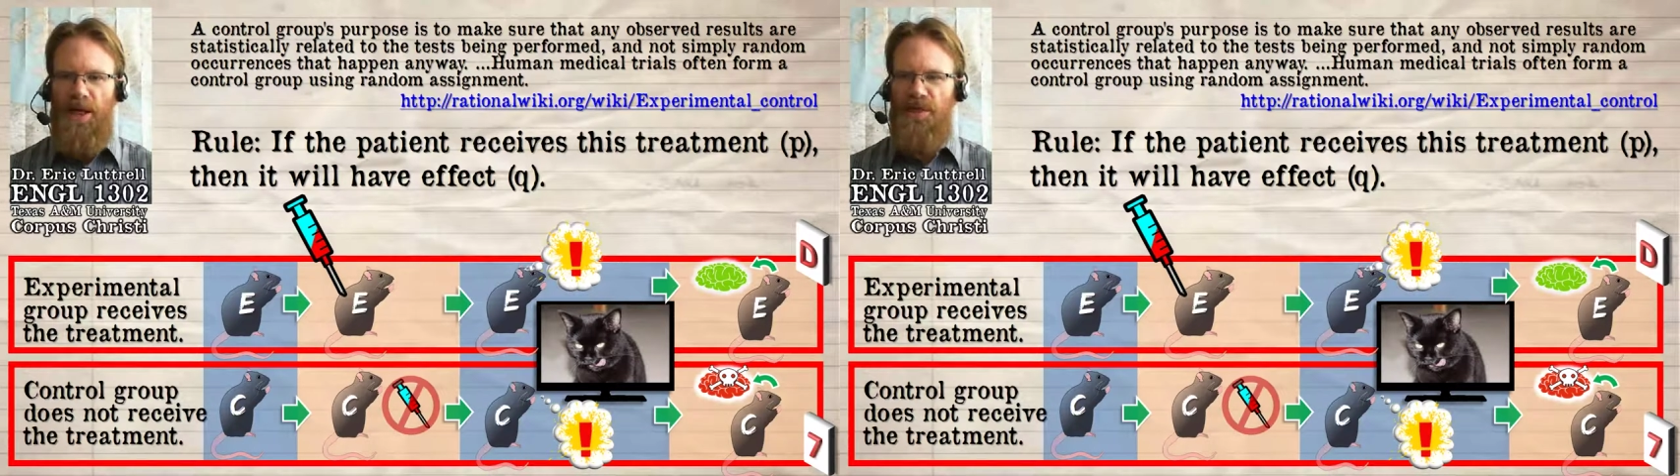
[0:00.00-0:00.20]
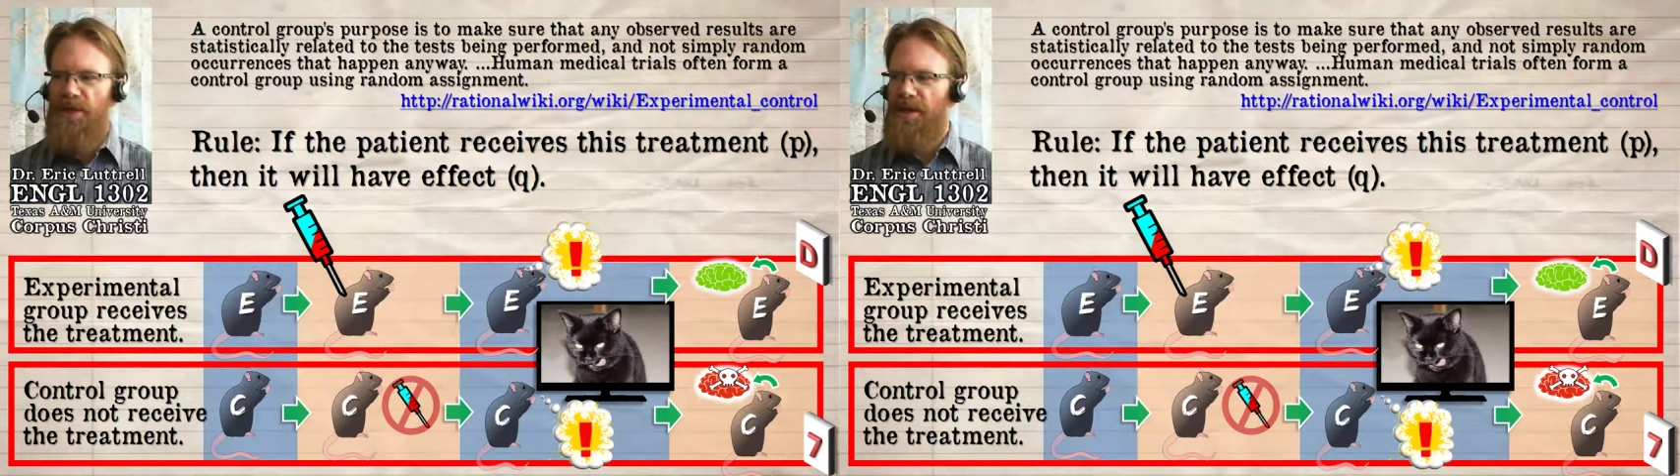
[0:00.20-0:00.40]

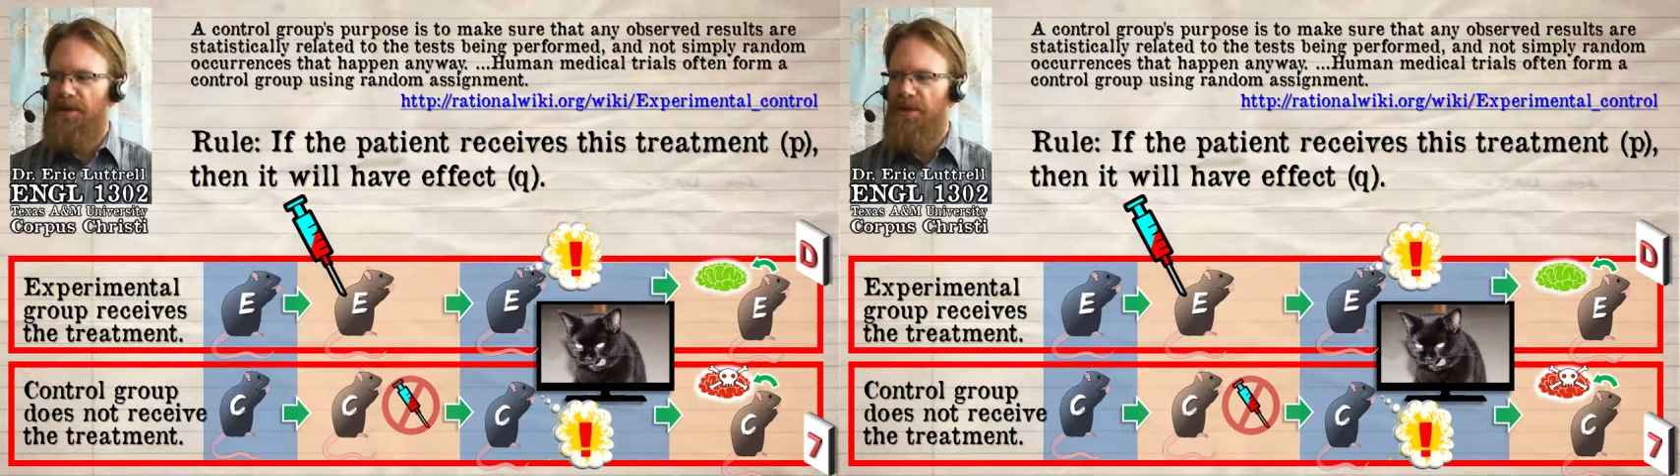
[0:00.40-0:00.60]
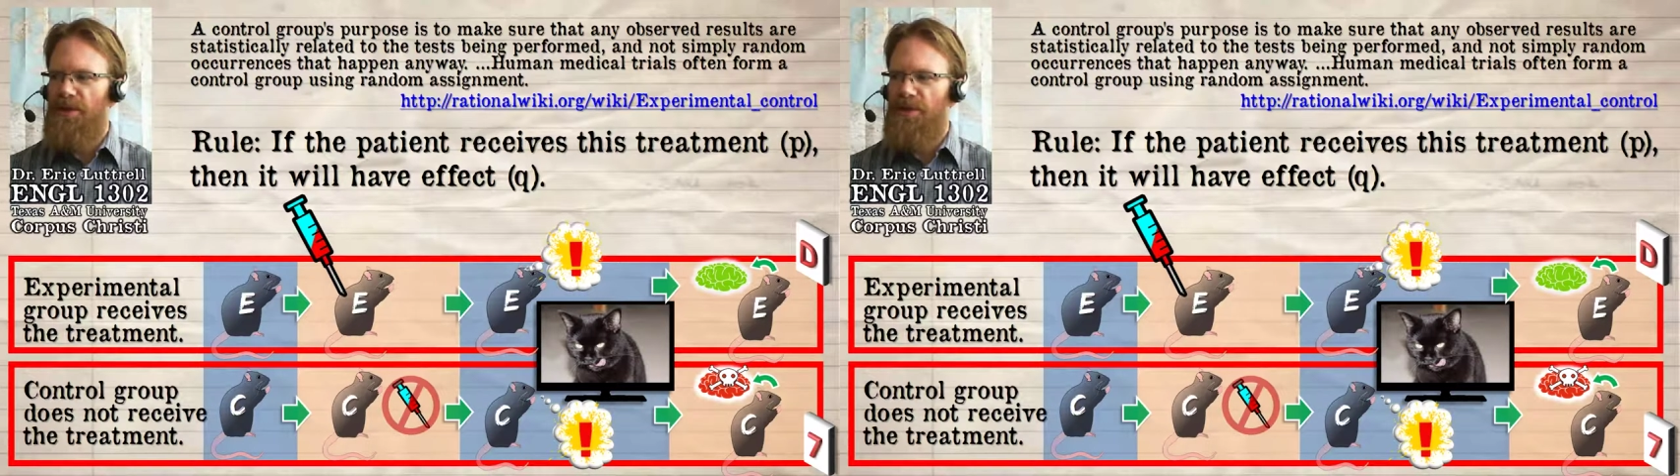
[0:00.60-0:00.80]

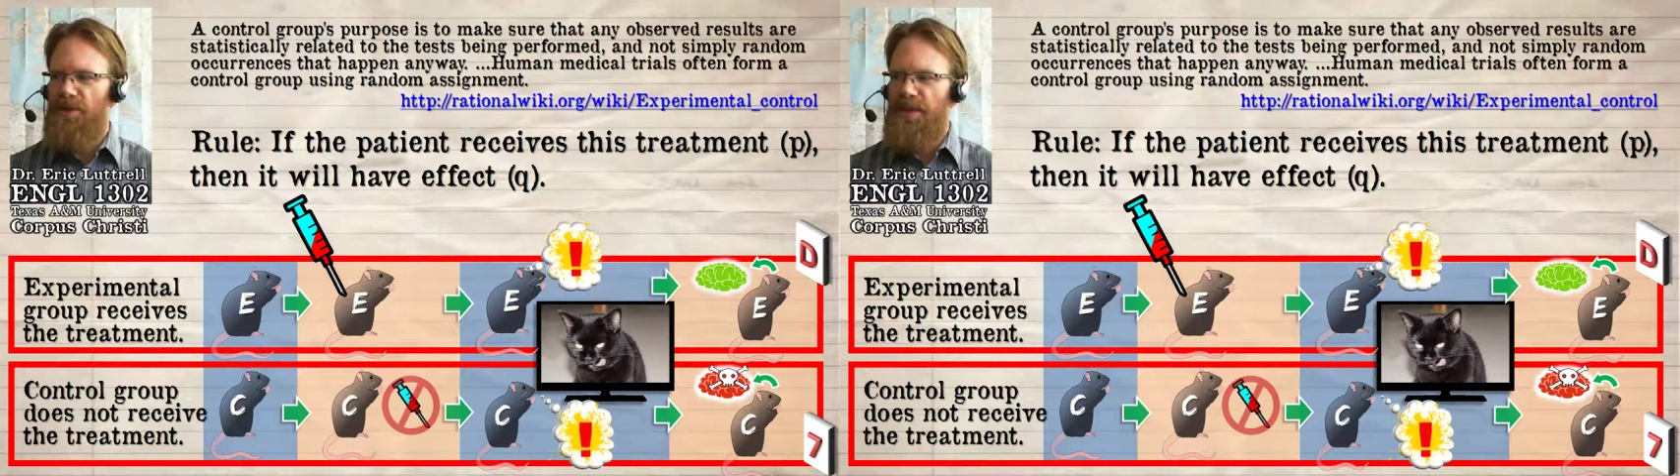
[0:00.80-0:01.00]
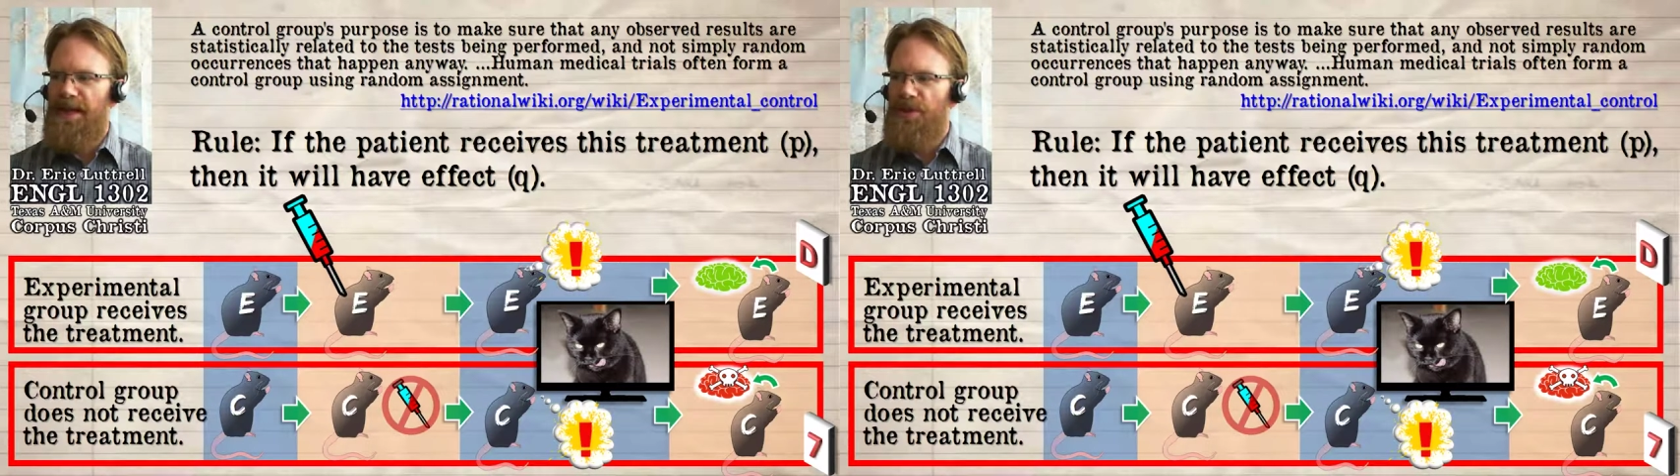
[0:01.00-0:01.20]
then
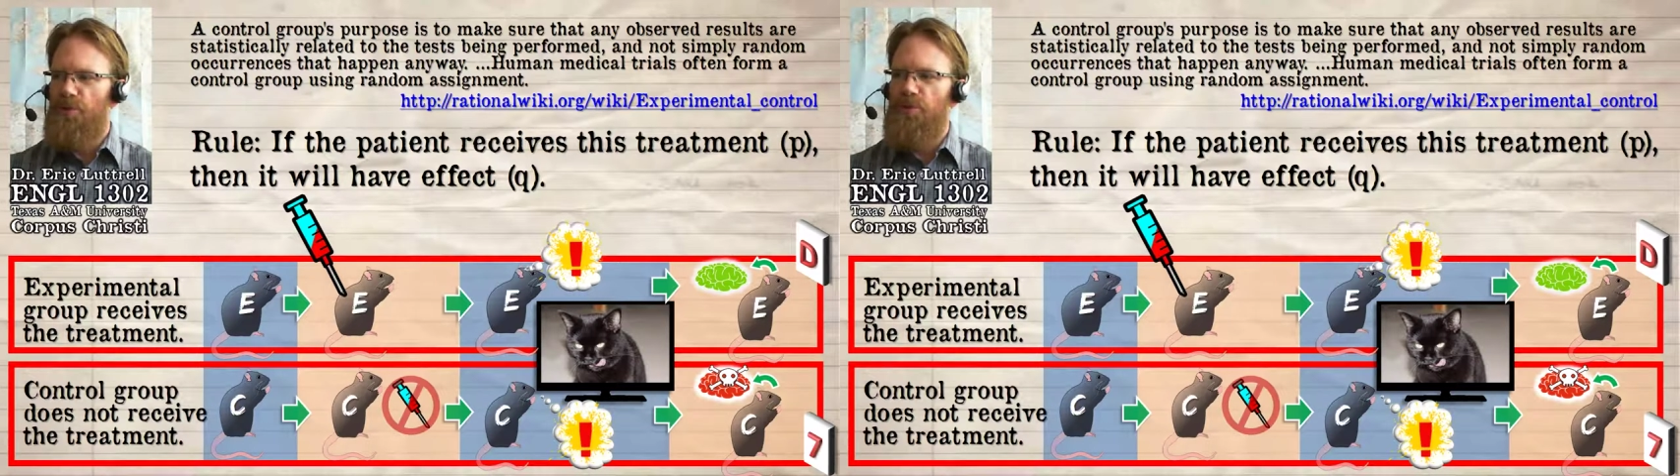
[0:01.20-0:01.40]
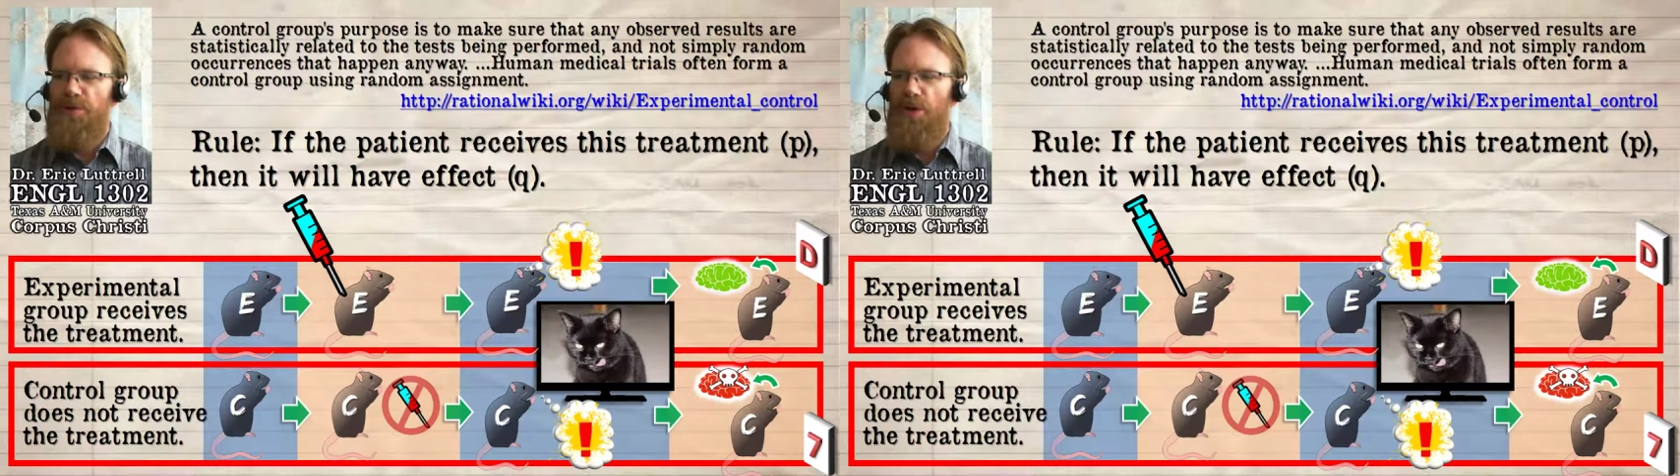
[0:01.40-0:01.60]
the
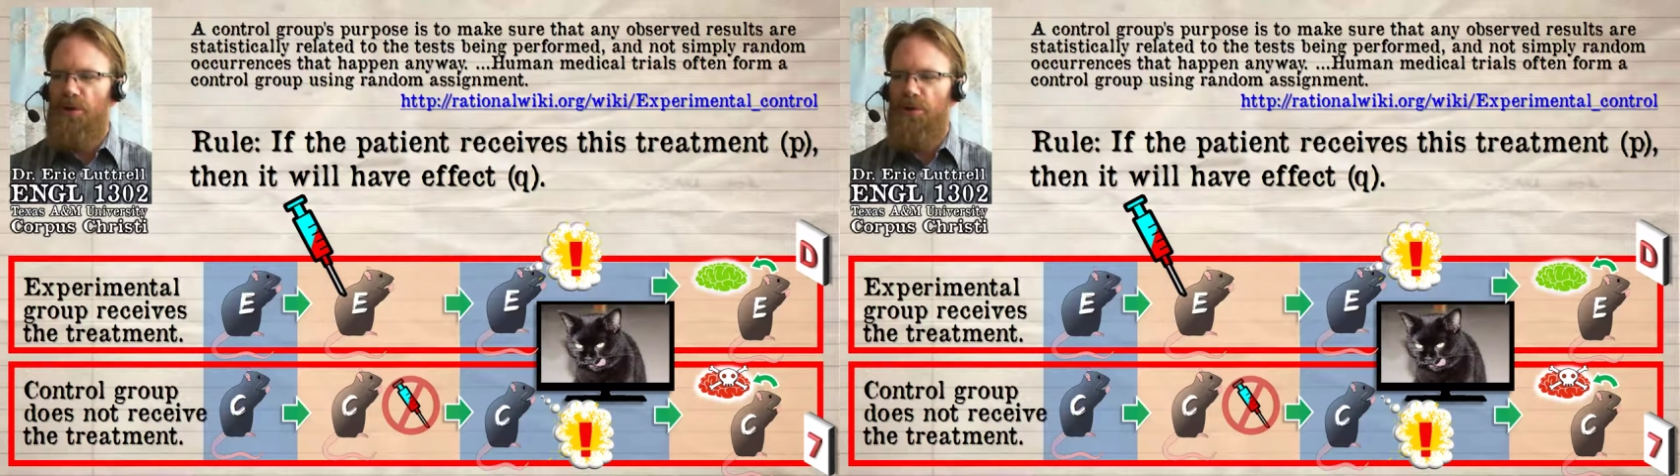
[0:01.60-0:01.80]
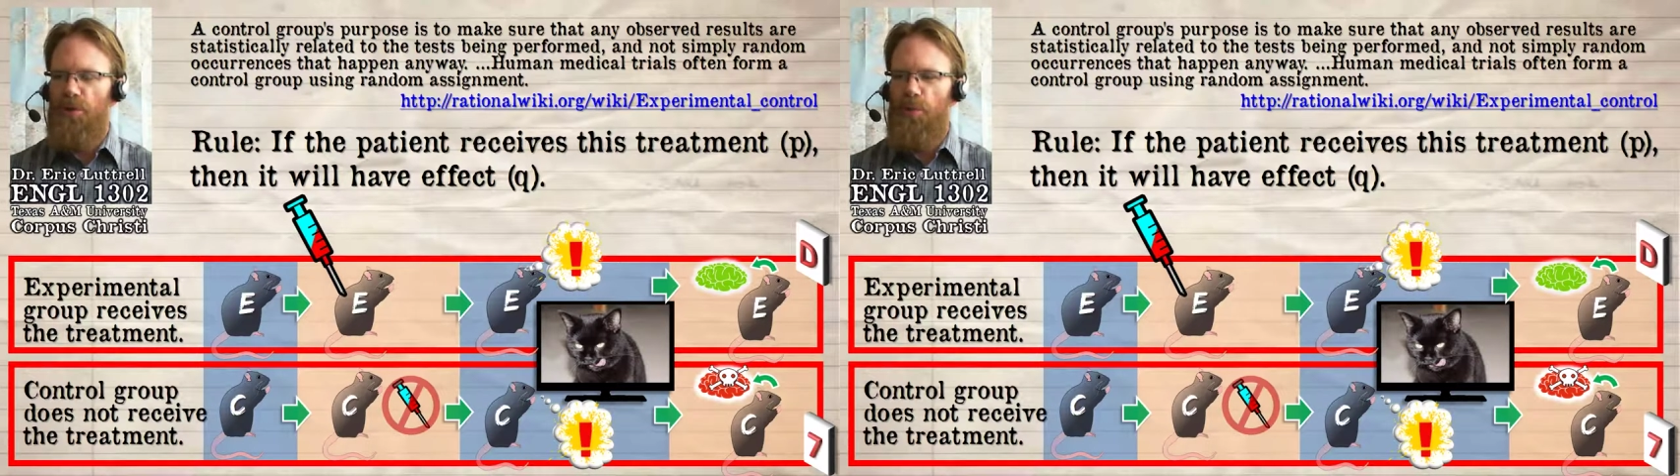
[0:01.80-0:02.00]
end result